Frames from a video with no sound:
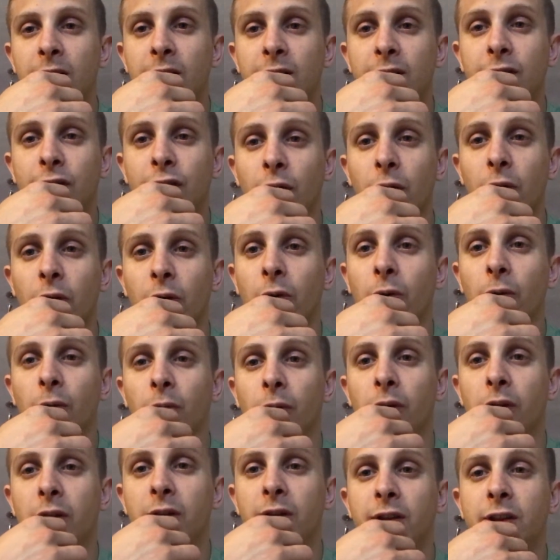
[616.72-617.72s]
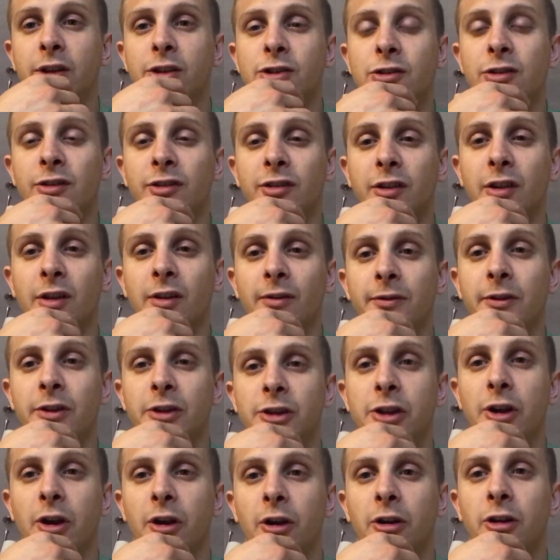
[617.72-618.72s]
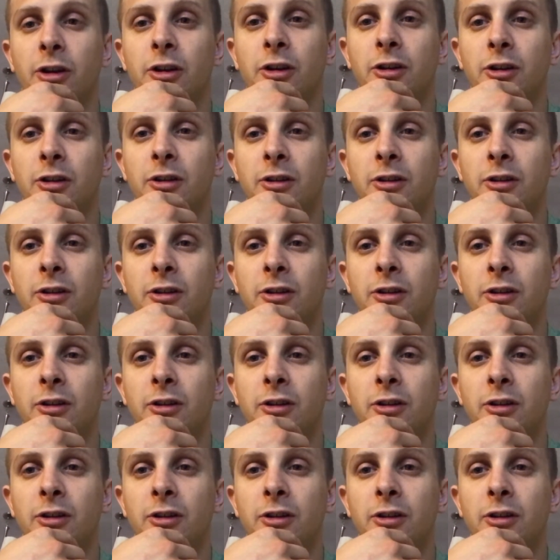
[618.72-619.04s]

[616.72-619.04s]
So get your stuff in Yunk.